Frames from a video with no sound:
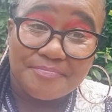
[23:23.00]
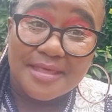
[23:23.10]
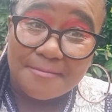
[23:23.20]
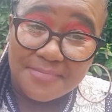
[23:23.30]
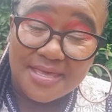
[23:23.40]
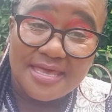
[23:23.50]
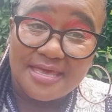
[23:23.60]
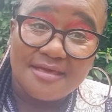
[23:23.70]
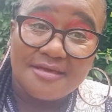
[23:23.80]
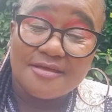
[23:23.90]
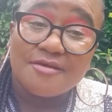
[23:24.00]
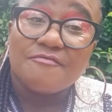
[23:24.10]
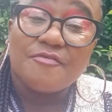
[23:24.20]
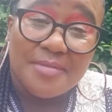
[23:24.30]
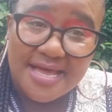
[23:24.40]
me
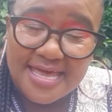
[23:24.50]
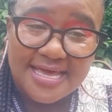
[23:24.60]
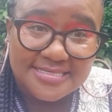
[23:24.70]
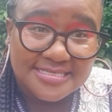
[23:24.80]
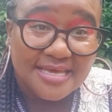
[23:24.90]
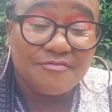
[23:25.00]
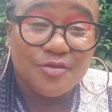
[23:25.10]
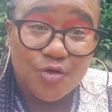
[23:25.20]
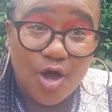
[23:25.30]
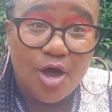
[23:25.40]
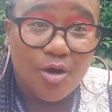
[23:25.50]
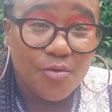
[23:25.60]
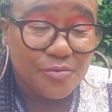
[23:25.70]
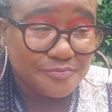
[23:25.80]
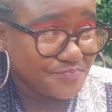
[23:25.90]
for my ads, even
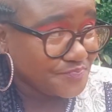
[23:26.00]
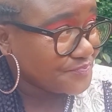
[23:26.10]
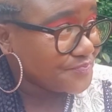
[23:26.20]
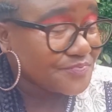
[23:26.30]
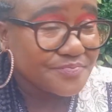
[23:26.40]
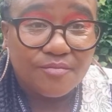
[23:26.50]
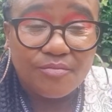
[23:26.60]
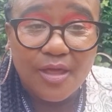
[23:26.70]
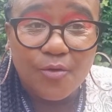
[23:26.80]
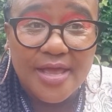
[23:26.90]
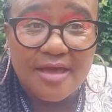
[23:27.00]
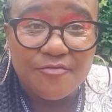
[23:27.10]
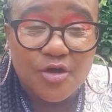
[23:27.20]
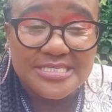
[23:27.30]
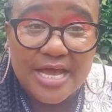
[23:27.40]
though we have
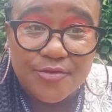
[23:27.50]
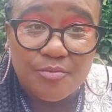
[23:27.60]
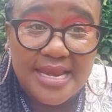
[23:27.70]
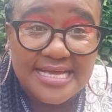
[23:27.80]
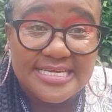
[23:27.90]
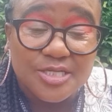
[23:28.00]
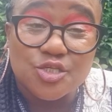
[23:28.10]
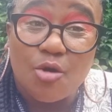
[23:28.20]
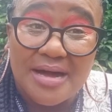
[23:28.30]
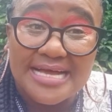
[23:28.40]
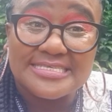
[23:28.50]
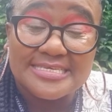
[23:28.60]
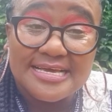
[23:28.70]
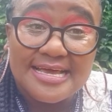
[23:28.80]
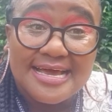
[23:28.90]
not accumulated so
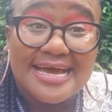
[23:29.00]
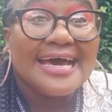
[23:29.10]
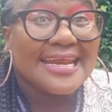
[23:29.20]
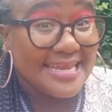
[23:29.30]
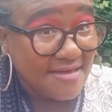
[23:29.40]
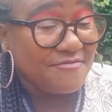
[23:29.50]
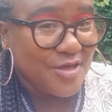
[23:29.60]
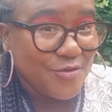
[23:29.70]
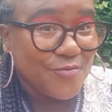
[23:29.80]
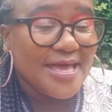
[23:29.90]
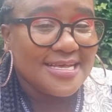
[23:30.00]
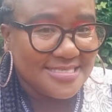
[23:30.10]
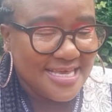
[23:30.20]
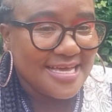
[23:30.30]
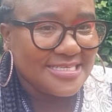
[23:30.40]
much revenue as
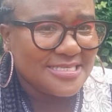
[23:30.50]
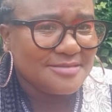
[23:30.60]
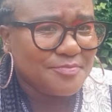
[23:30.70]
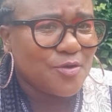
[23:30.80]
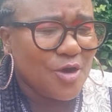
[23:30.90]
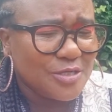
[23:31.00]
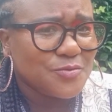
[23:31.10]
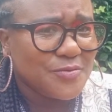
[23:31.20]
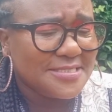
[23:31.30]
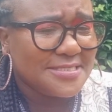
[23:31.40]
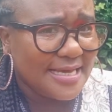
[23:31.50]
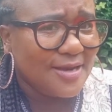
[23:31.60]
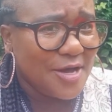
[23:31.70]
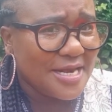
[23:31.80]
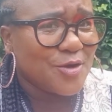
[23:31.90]
yet, because we're still
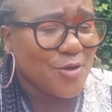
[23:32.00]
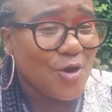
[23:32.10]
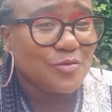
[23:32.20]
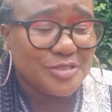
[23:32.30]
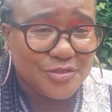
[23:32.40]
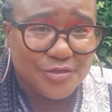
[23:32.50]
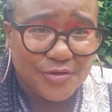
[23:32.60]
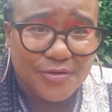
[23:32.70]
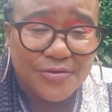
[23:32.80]
on a road to